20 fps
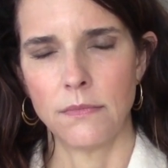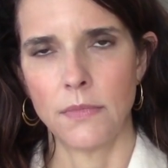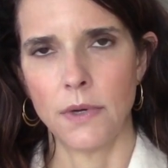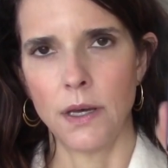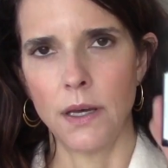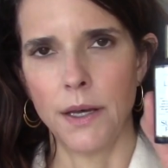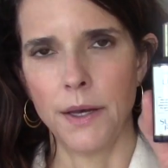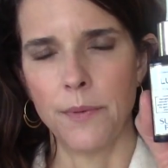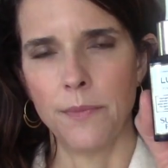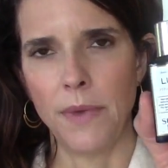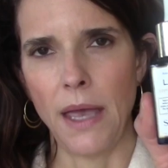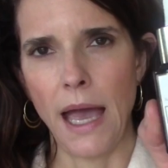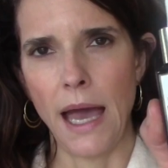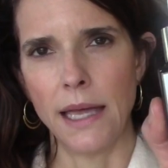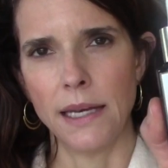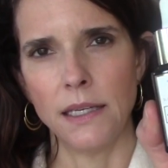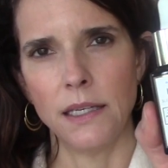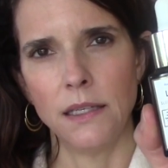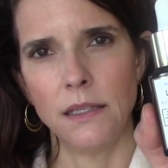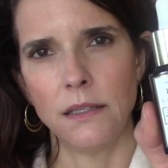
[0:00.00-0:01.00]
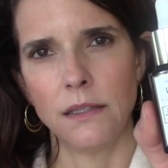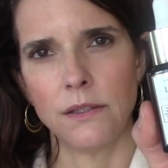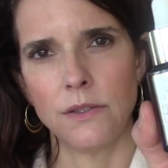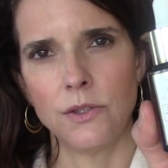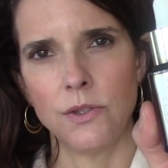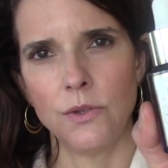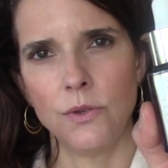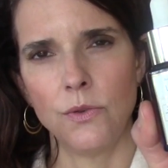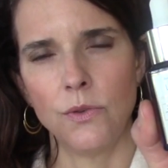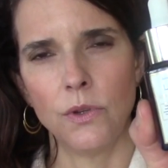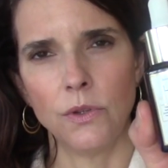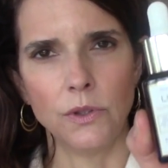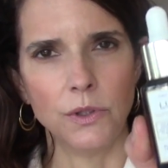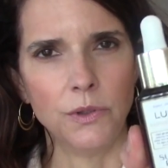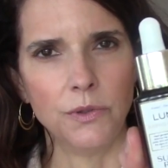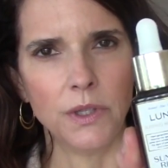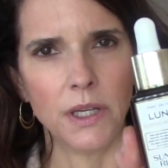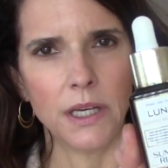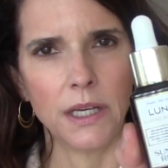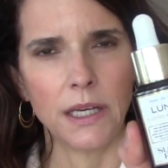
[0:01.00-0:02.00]
um, added to the
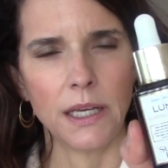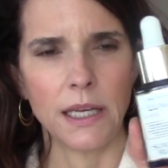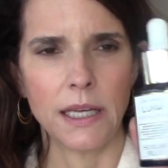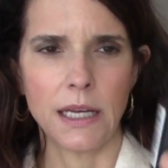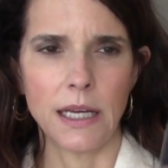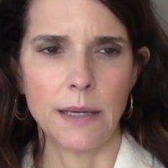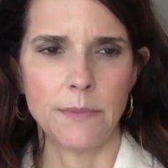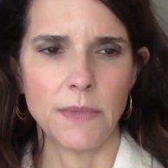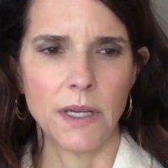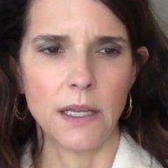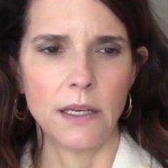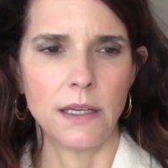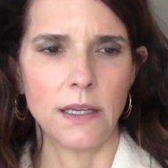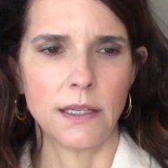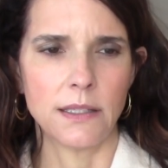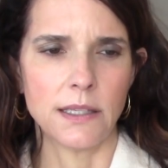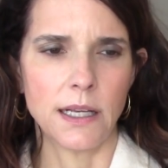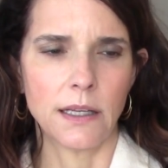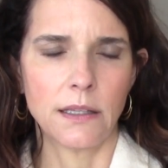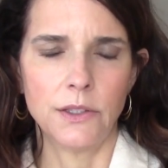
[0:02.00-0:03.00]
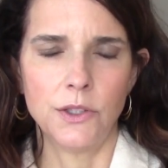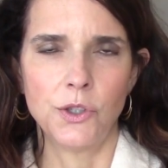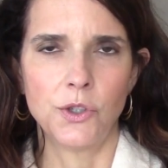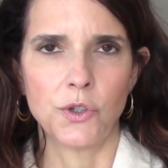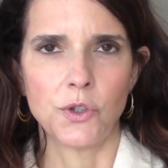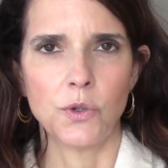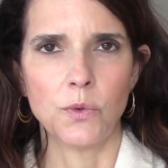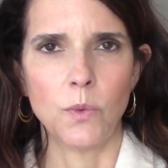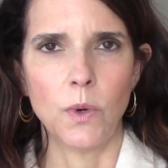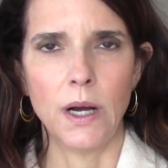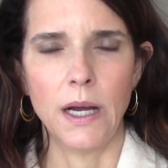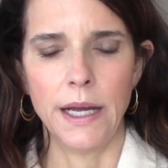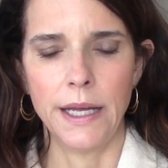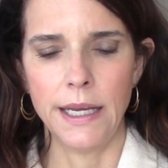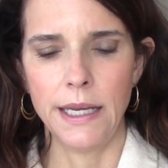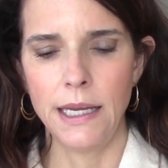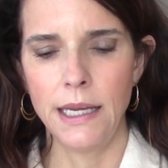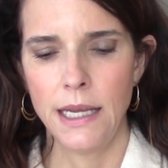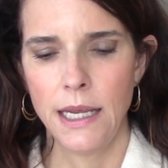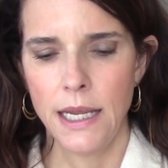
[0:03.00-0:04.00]
Luna, and I'm not exactly sure
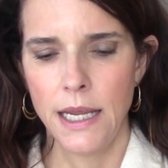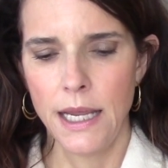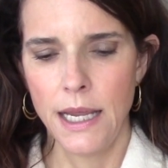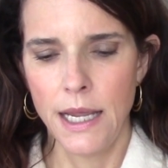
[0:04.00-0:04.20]
why.